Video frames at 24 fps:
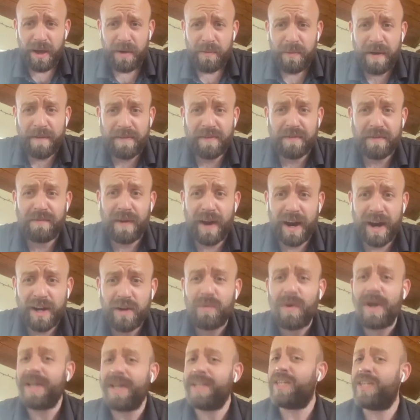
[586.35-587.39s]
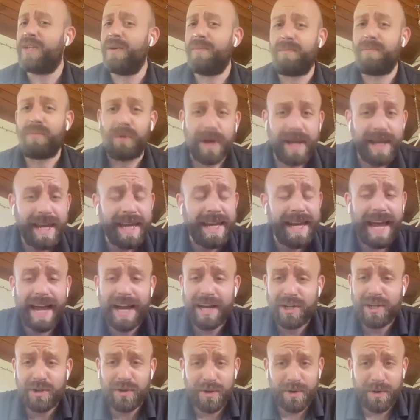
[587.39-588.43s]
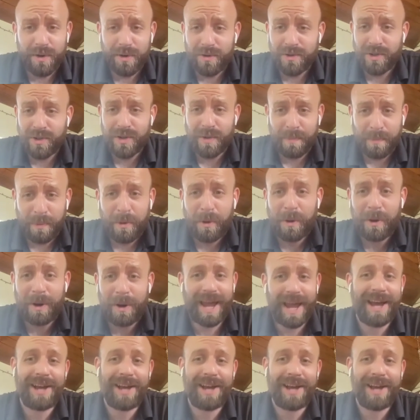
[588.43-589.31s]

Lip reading: we have to find ways to bring in extra support,